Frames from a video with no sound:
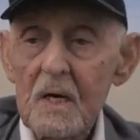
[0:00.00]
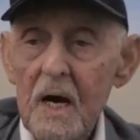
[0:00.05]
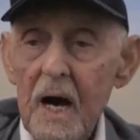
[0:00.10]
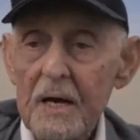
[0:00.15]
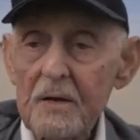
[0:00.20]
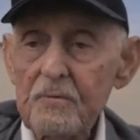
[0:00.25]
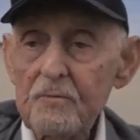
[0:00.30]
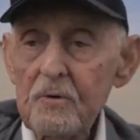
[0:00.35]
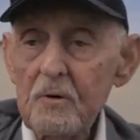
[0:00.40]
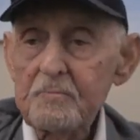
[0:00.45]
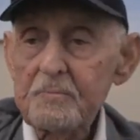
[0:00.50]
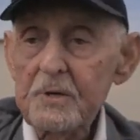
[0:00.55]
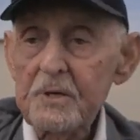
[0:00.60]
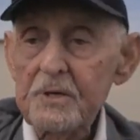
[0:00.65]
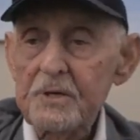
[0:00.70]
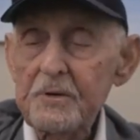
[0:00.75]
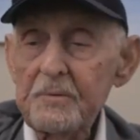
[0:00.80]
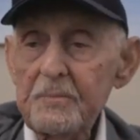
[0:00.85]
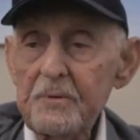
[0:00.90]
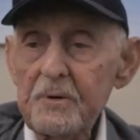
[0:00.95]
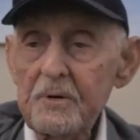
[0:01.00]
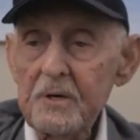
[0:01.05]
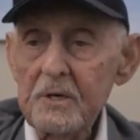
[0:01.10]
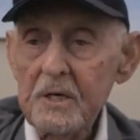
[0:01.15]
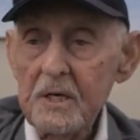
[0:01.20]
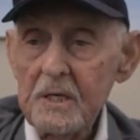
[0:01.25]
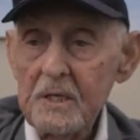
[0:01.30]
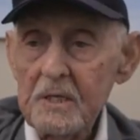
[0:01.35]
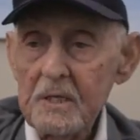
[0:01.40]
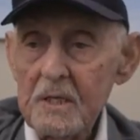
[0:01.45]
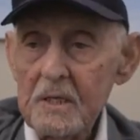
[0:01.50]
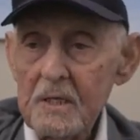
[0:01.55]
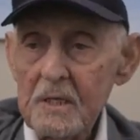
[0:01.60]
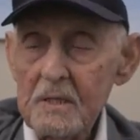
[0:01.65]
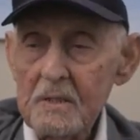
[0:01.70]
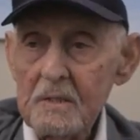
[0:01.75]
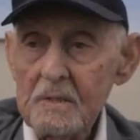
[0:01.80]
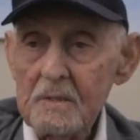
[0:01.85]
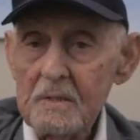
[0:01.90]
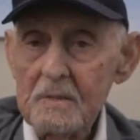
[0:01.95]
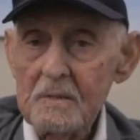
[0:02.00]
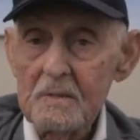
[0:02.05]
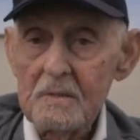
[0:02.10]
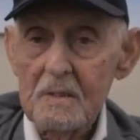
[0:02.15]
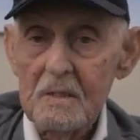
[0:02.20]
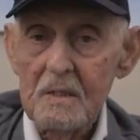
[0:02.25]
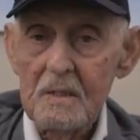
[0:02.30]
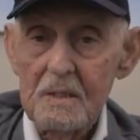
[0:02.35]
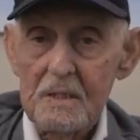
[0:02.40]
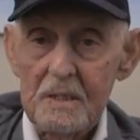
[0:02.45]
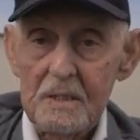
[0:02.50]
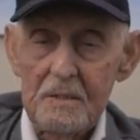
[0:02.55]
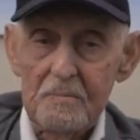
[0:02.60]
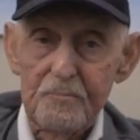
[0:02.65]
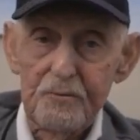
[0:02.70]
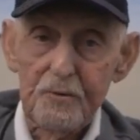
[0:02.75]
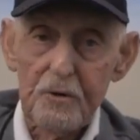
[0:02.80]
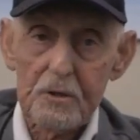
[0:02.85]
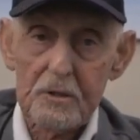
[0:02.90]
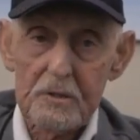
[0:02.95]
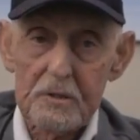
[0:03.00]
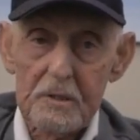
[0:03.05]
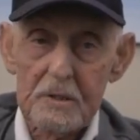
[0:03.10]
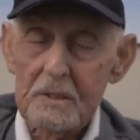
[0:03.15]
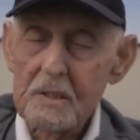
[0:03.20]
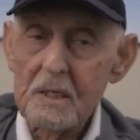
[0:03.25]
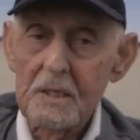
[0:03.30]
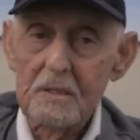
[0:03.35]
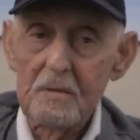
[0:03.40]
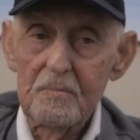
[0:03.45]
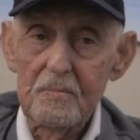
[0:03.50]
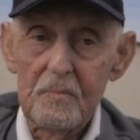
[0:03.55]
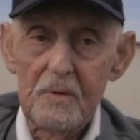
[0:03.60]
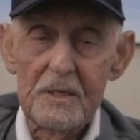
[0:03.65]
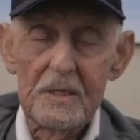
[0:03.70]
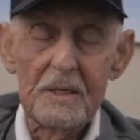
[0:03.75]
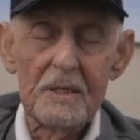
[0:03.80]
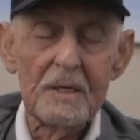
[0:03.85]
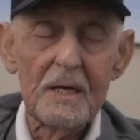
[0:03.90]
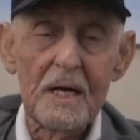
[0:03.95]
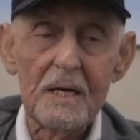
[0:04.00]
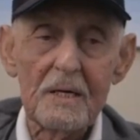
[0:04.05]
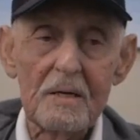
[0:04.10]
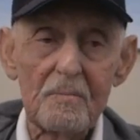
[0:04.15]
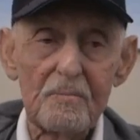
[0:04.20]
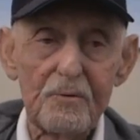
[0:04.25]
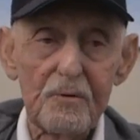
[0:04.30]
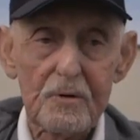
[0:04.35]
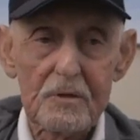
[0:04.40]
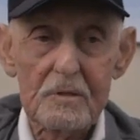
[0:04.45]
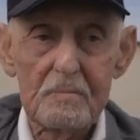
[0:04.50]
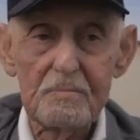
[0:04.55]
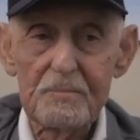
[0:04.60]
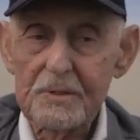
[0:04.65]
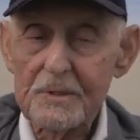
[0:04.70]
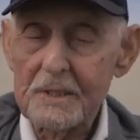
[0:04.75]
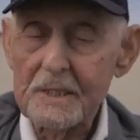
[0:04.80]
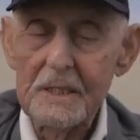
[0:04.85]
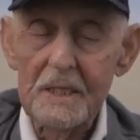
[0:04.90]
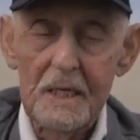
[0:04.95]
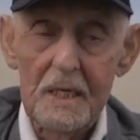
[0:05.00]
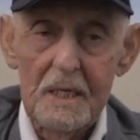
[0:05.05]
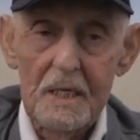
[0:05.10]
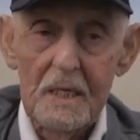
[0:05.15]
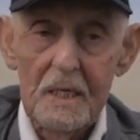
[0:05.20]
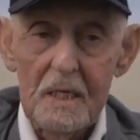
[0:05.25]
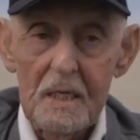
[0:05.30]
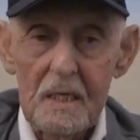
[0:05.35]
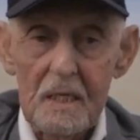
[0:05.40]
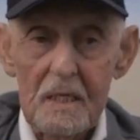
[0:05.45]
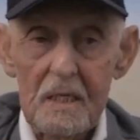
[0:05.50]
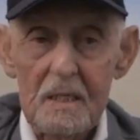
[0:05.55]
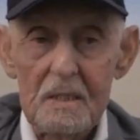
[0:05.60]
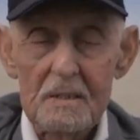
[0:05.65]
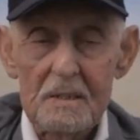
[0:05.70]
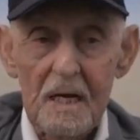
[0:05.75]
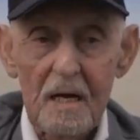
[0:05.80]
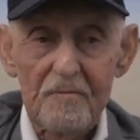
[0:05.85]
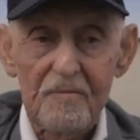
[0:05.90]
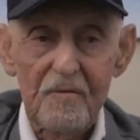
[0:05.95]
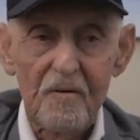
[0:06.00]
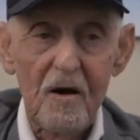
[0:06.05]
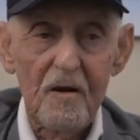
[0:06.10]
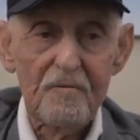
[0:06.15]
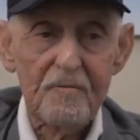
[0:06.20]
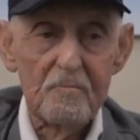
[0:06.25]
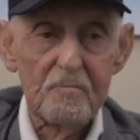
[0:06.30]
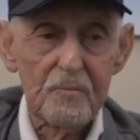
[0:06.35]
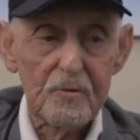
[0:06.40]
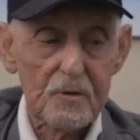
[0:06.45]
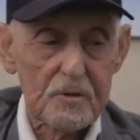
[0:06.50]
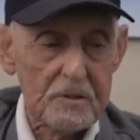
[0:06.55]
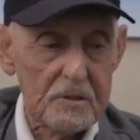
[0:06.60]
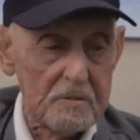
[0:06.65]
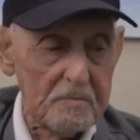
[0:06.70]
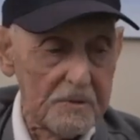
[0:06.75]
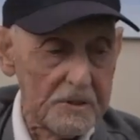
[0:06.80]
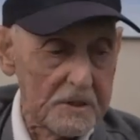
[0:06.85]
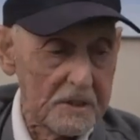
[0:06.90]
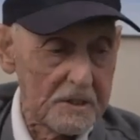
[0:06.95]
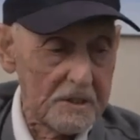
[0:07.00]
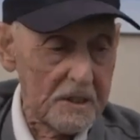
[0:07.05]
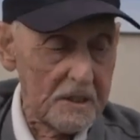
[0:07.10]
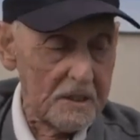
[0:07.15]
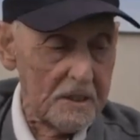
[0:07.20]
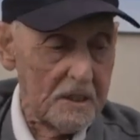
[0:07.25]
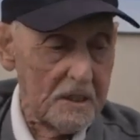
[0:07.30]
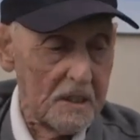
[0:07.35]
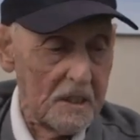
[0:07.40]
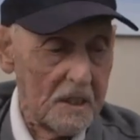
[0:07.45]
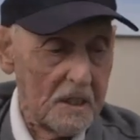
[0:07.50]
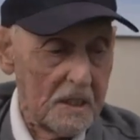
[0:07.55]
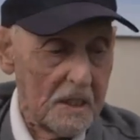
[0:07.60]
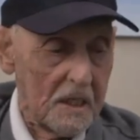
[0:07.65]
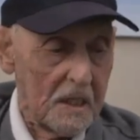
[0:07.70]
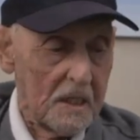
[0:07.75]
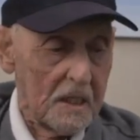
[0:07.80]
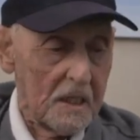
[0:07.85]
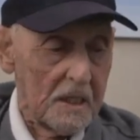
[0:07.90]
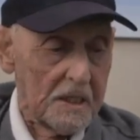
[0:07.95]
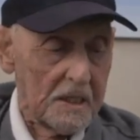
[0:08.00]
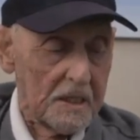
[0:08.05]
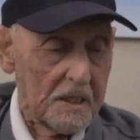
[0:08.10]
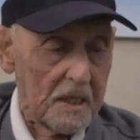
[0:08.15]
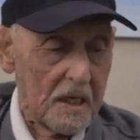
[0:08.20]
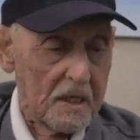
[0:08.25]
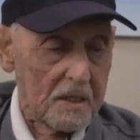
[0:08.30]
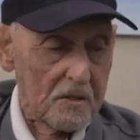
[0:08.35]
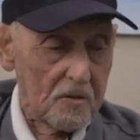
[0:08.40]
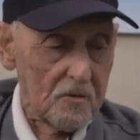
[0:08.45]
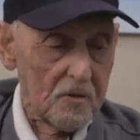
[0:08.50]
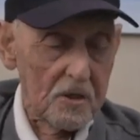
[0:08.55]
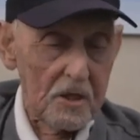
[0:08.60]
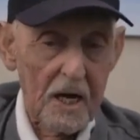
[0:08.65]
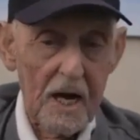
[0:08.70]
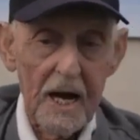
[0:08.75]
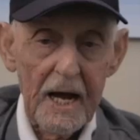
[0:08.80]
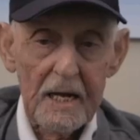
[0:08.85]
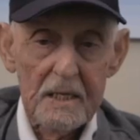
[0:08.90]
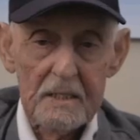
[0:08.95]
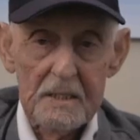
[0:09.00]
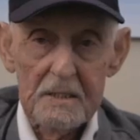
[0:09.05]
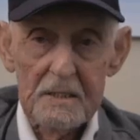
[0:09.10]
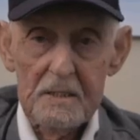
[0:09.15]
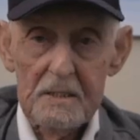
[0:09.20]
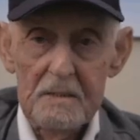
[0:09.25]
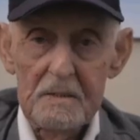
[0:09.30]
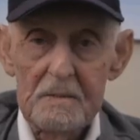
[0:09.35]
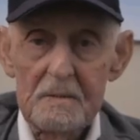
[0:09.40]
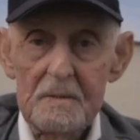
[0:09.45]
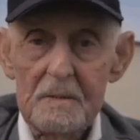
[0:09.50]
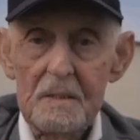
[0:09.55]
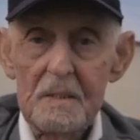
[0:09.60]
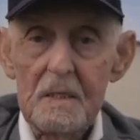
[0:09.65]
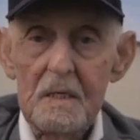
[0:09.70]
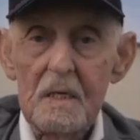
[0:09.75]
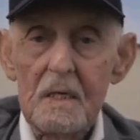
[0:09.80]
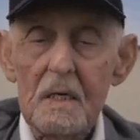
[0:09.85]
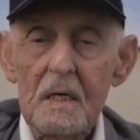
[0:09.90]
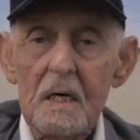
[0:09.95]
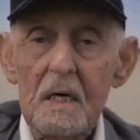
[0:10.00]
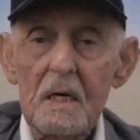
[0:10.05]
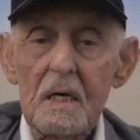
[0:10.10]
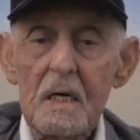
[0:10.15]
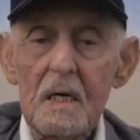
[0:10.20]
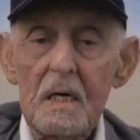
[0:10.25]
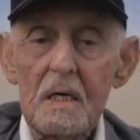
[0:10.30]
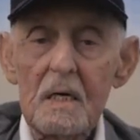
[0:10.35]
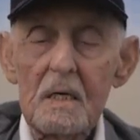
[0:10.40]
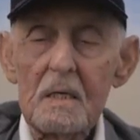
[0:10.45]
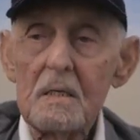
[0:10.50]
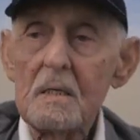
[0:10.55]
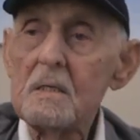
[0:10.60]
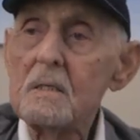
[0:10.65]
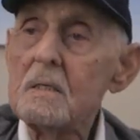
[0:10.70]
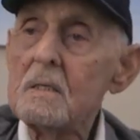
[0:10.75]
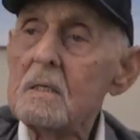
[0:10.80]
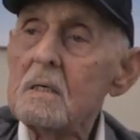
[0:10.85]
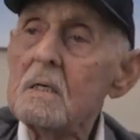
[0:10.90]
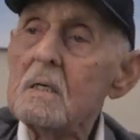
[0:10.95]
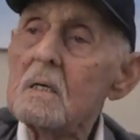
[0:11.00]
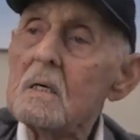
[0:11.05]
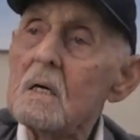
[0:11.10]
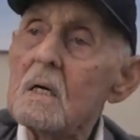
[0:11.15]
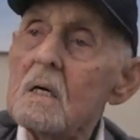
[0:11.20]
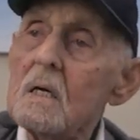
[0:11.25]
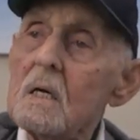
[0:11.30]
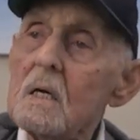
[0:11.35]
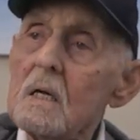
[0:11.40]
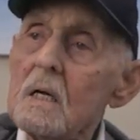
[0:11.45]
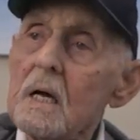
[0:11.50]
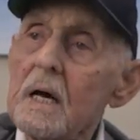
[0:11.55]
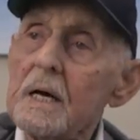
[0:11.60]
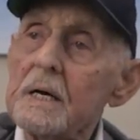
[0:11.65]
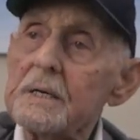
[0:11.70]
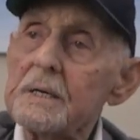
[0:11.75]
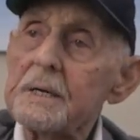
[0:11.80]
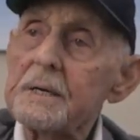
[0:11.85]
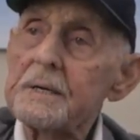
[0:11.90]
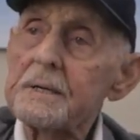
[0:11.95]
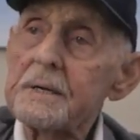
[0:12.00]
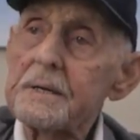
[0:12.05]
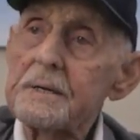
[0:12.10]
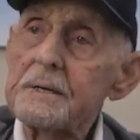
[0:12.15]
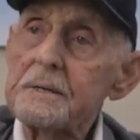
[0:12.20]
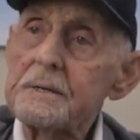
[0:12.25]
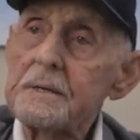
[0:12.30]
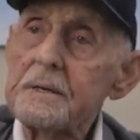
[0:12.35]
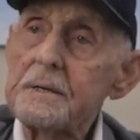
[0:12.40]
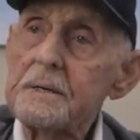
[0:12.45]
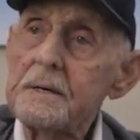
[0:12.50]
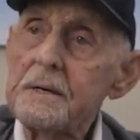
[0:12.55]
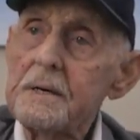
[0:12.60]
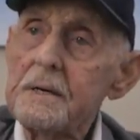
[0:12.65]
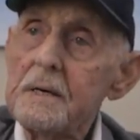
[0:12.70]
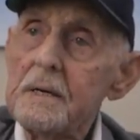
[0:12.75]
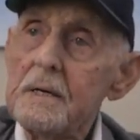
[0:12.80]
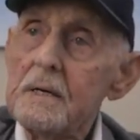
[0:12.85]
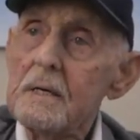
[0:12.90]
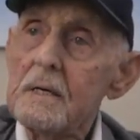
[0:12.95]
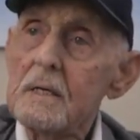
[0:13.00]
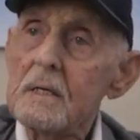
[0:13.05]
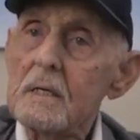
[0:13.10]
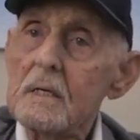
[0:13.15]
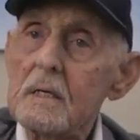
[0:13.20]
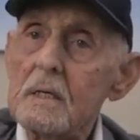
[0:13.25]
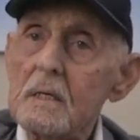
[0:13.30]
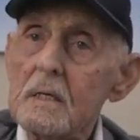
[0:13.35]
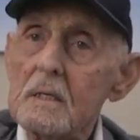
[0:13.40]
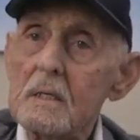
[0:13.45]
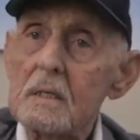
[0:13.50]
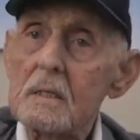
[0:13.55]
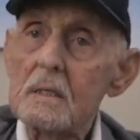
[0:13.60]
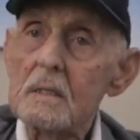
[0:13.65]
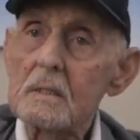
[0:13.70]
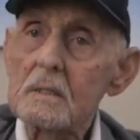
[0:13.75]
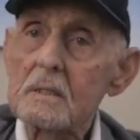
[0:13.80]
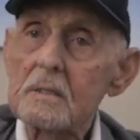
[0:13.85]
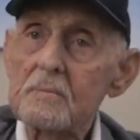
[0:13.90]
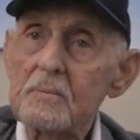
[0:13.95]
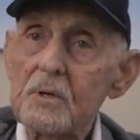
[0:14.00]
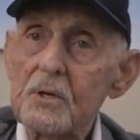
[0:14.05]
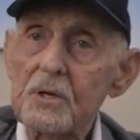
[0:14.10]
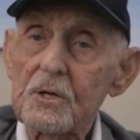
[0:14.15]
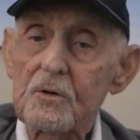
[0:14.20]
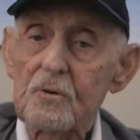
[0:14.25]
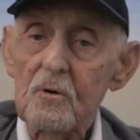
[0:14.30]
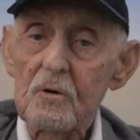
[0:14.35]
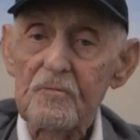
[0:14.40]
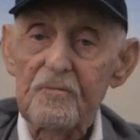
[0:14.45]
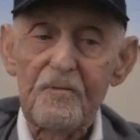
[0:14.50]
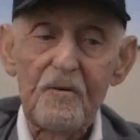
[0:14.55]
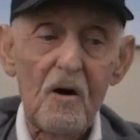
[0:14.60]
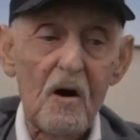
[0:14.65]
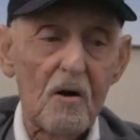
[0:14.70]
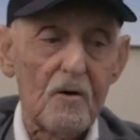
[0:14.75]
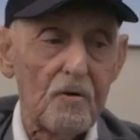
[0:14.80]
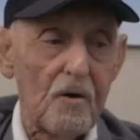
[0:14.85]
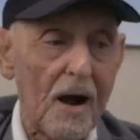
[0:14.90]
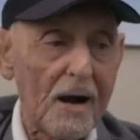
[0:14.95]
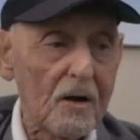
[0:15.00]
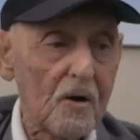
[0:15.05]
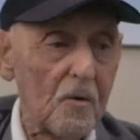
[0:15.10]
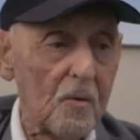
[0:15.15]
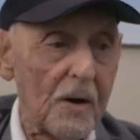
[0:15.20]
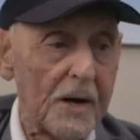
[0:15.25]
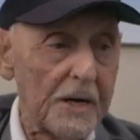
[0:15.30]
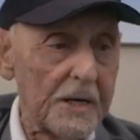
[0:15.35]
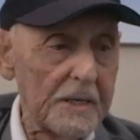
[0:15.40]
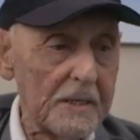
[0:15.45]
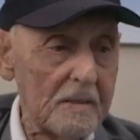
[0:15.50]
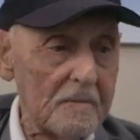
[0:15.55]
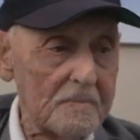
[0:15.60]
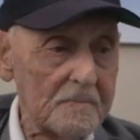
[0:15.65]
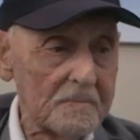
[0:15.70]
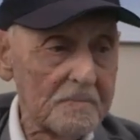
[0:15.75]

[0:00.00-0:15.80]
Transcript: I grew up in a community uh, in Brooklyn, in, in, not in Brooklyn, but uh, not far from Brooklyn, but uh, in, on Long Island, uh, and uh, uh, a community called Far Rockaway.